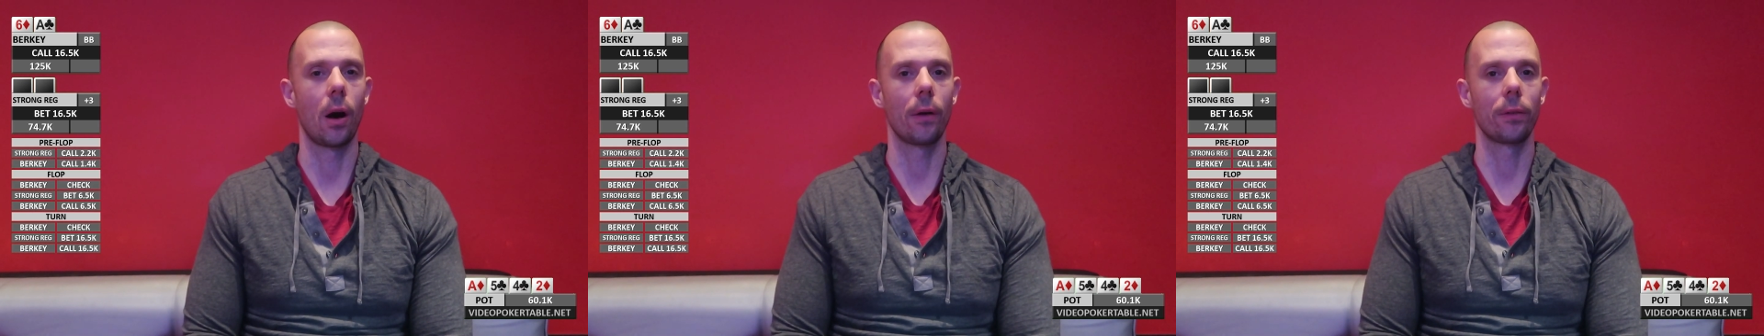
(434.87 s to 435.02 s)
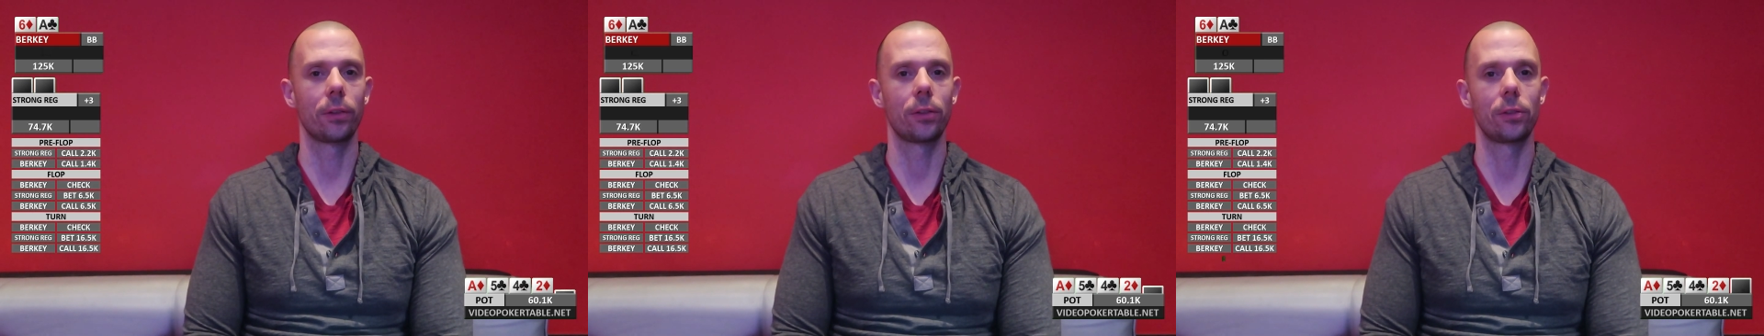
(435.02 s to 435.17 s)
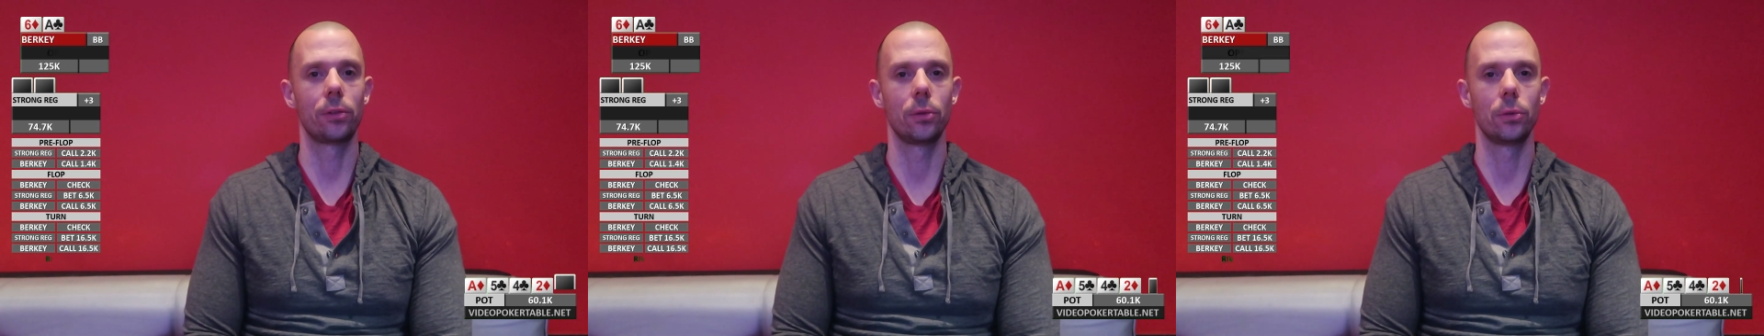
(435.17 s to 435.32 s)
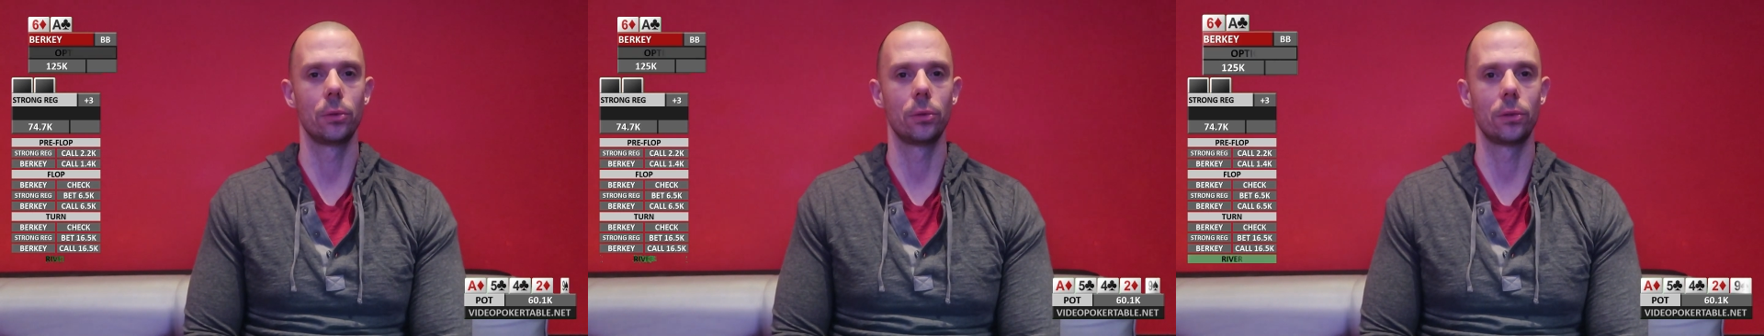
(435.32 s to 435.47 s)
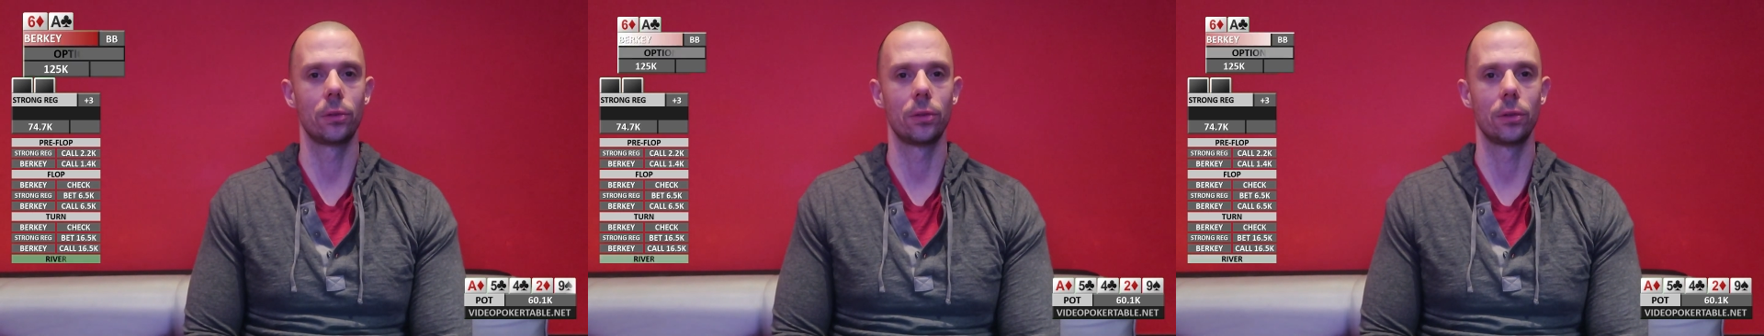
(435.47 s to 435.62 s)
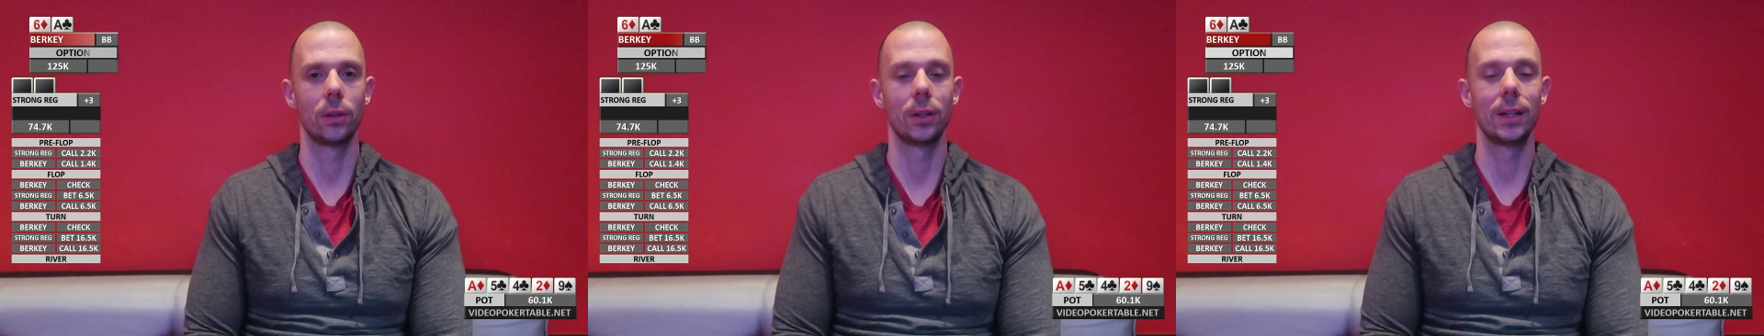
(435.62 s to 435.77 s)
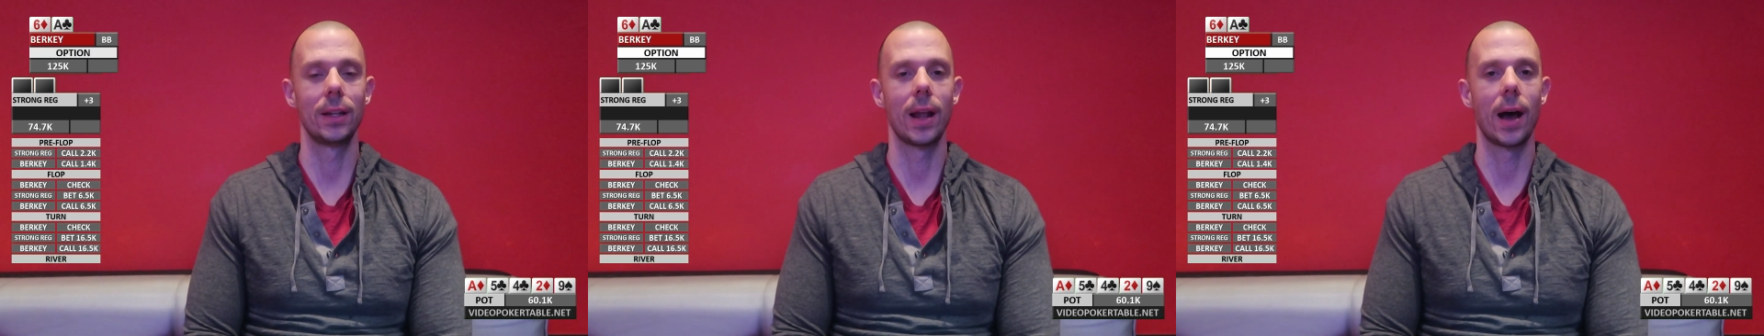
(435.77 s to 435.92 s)
offsuit
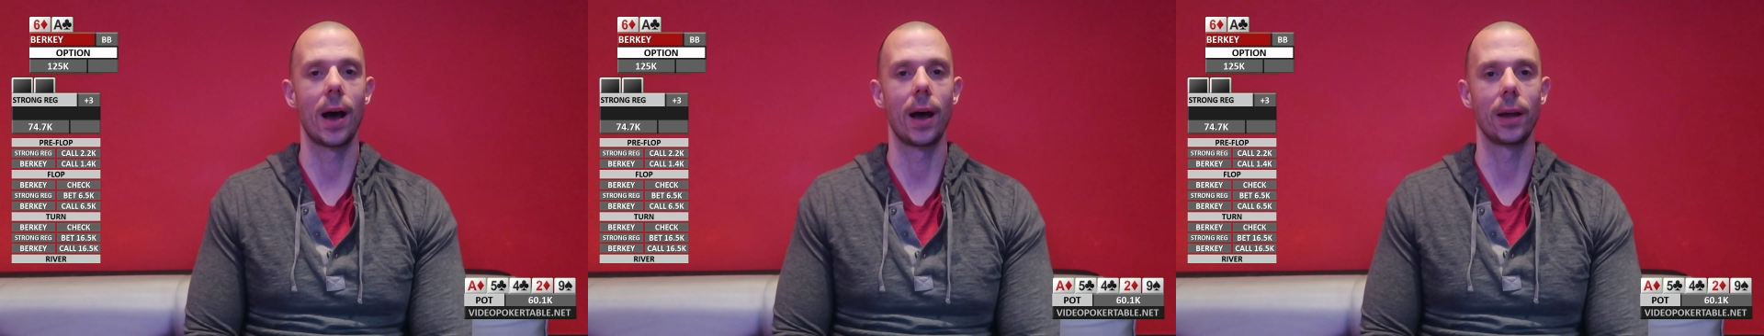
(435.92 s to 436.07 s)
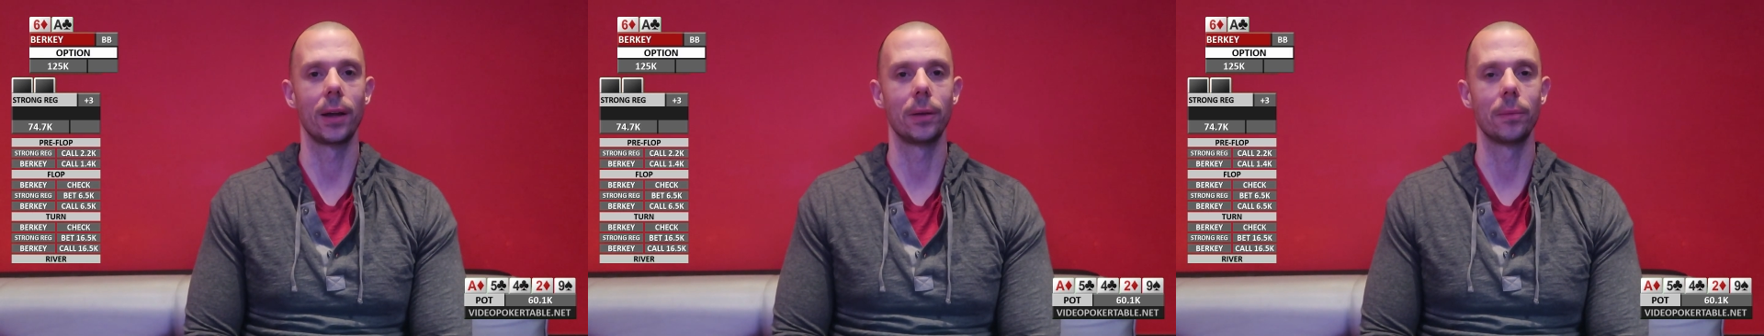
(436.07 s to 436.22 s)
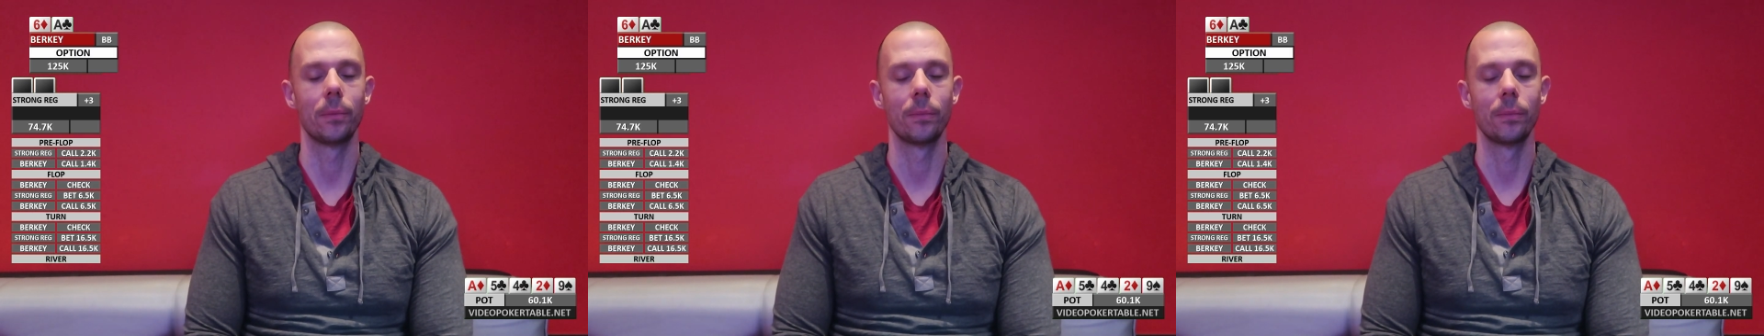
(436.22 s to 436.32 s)
9.